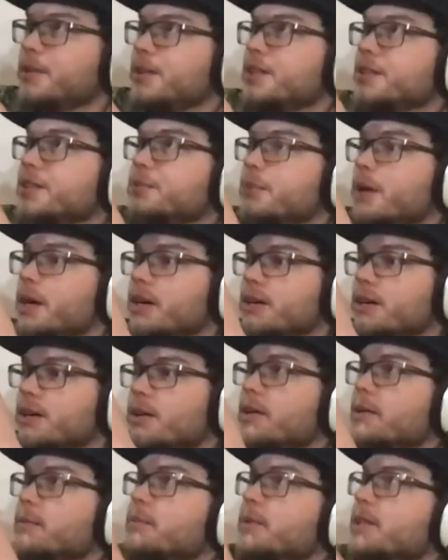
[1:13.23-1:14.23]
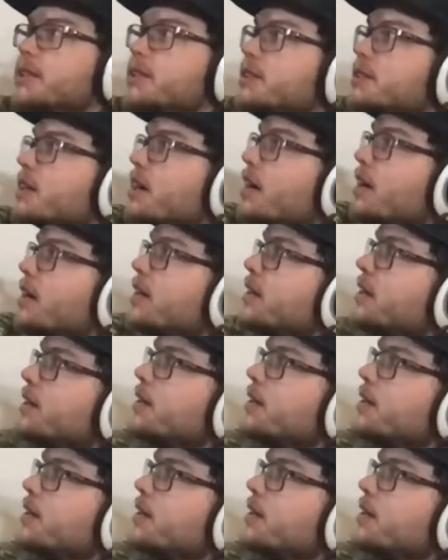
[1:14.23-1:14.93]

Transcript: This mic arm is kind of